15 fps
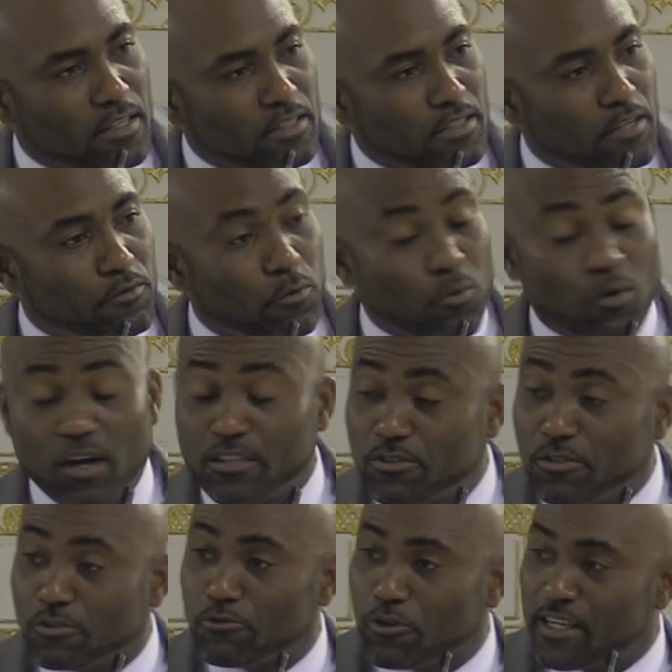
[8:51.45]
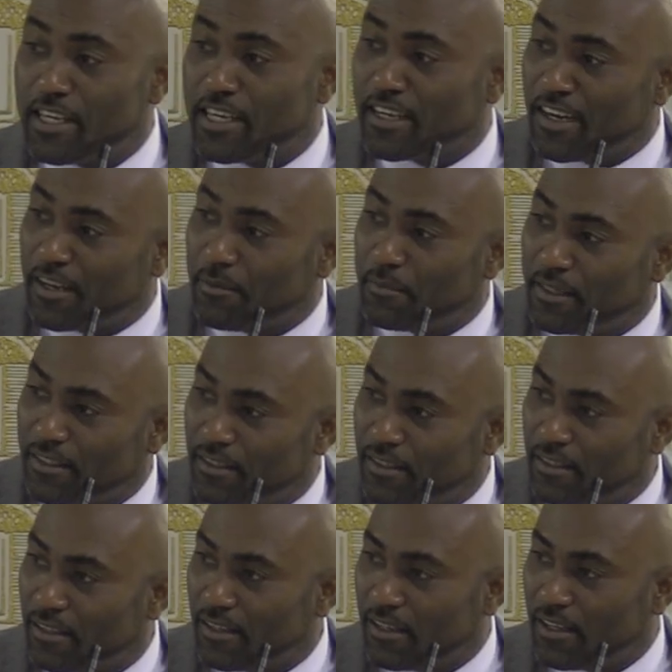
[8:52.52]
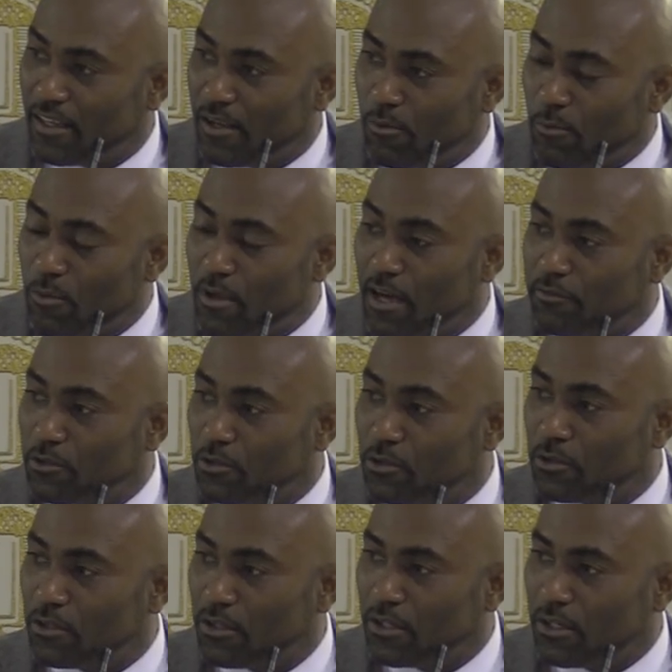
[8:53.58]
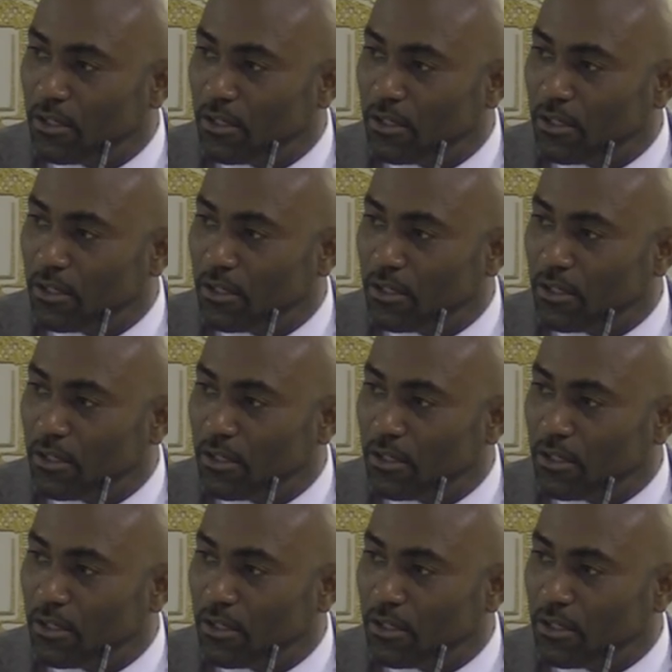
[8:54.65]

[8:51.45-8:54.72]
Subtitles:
So if you want to grow the economy, we have to